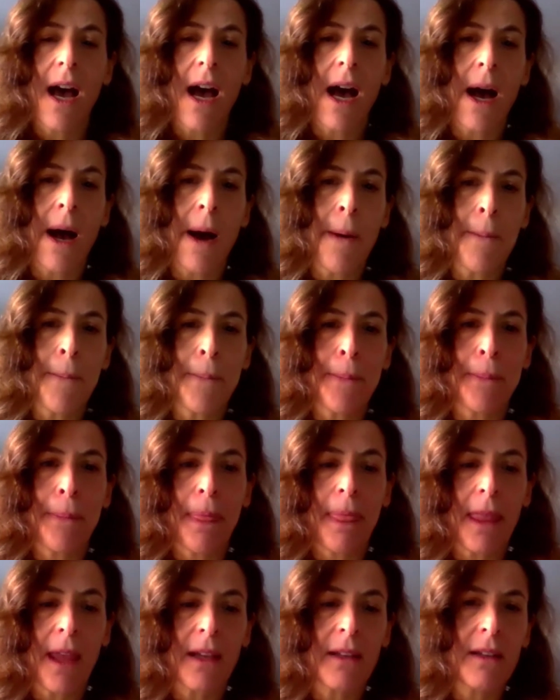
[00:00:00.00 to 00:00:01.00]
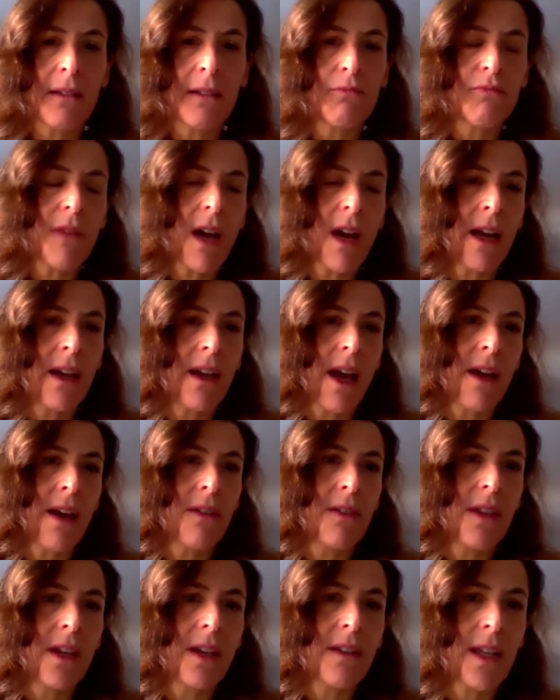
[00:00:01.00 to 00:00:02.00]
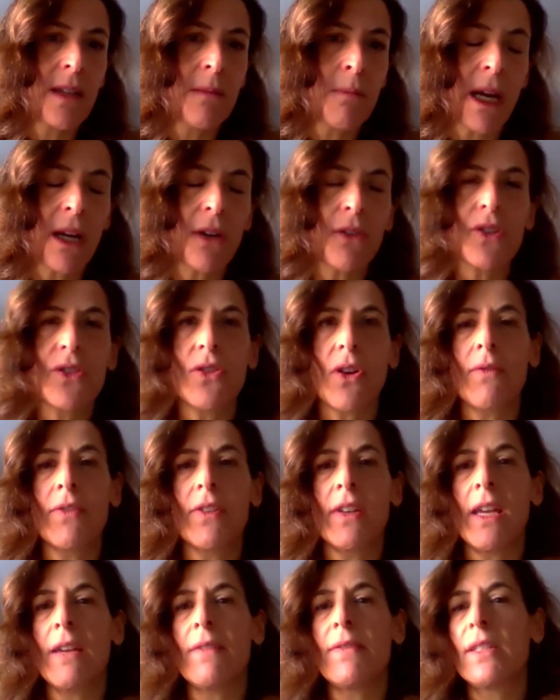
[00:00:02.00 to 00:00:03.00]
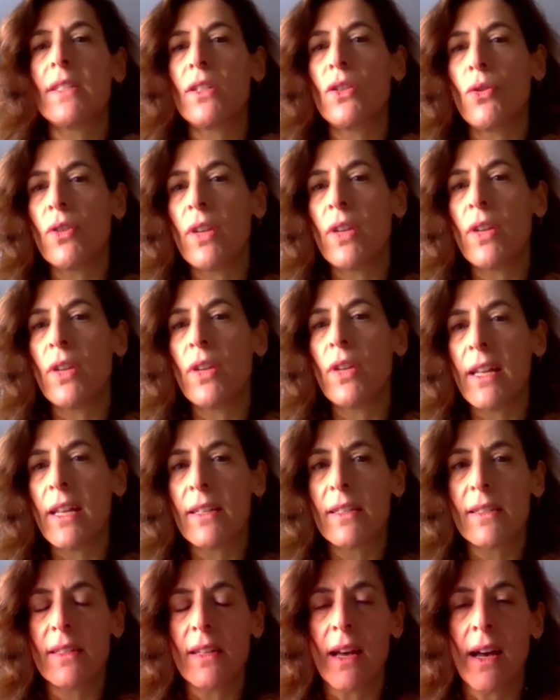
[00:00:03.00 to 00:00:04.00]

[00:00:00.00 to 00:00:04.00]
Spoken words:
Um, I think that Microsoft gives students